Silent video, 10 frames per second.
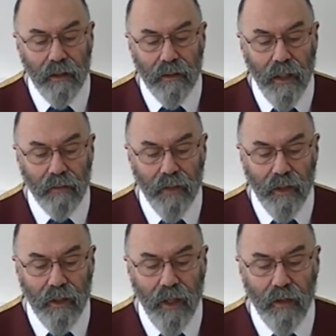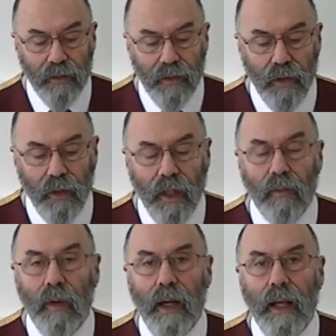They've got a closed coil at
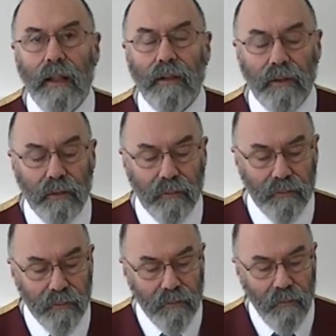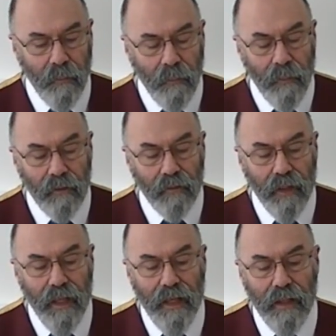one end.
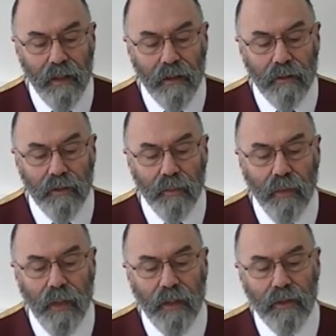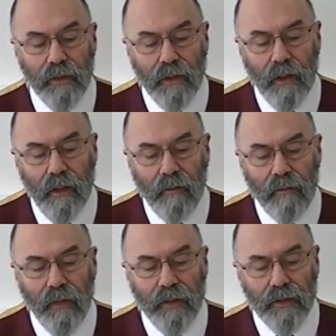The inner springs
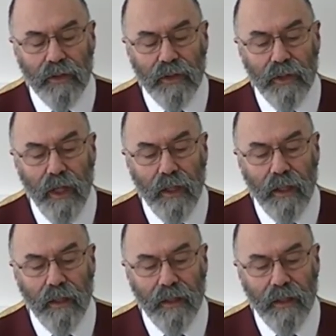fit snugly